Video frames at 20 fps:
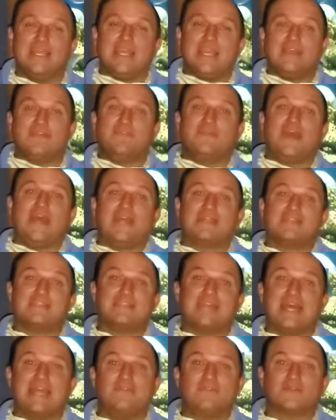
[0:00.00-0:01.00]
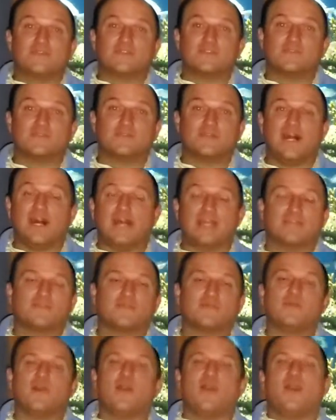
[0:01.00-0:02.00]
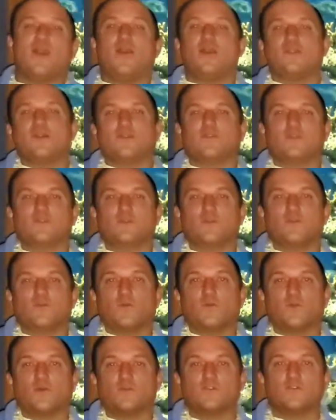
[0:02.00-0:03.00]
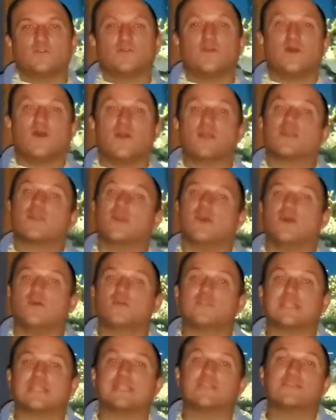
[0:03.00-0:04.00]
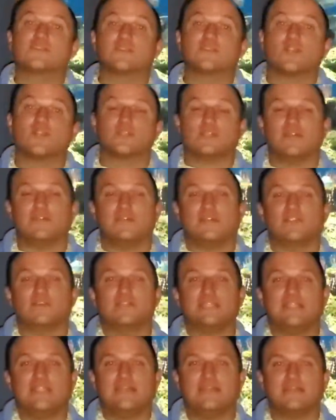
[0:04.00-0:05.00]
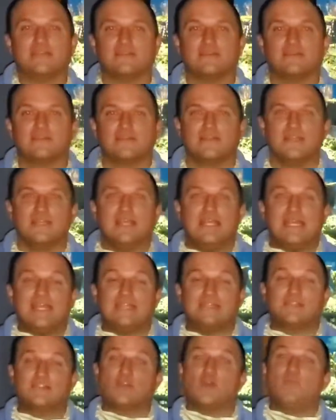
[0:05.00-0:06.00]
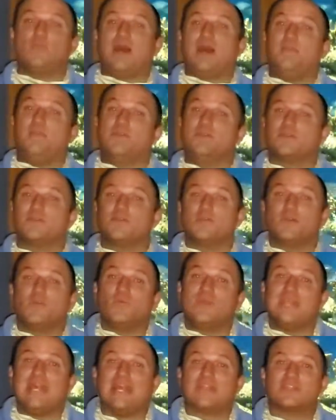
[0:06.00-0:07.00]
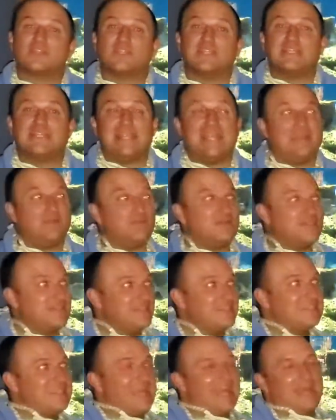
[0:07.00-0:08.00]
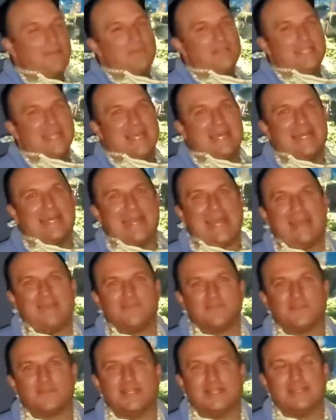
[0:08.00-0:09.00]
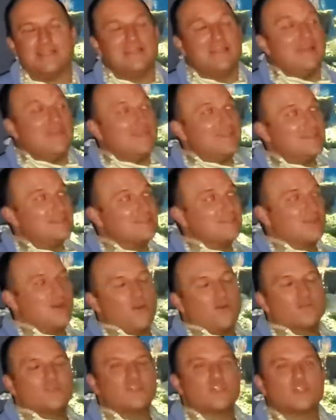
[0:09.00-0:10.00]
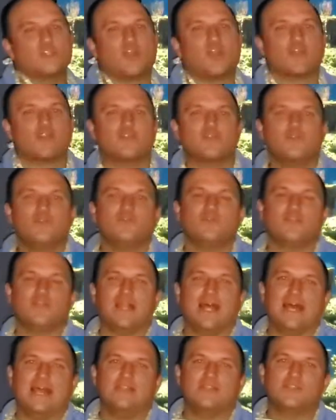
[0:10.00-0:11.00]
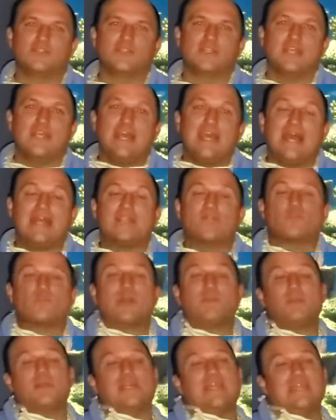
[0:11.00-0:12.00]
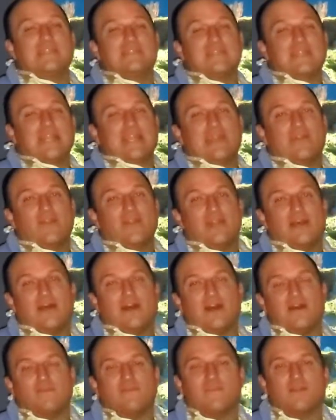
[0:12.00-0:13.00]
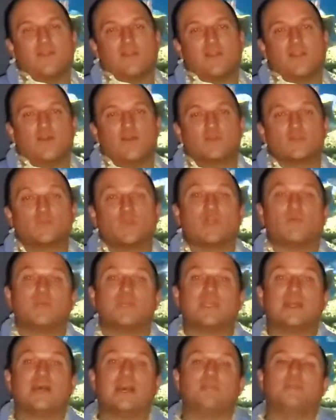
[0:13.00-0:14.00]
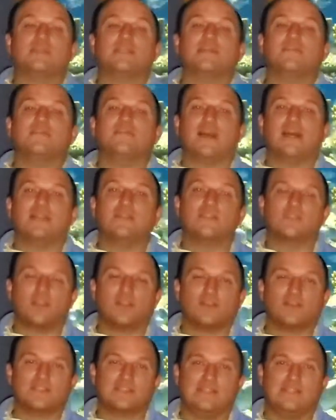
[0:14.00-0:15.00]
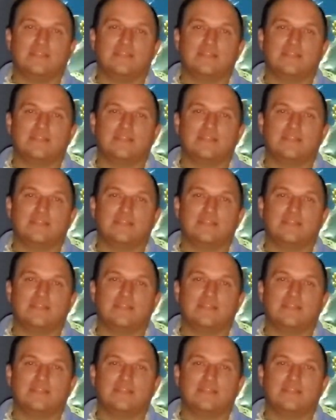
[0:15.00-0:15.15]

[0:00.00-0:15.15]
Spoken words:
In fact, divers flock from all over the world to our coast in search of their teeth. It's so popular that we actually named this habitat after it. This is called Shark Tooth Ledge, and it replicates an area off of our coast where we commonly find shark's teeth.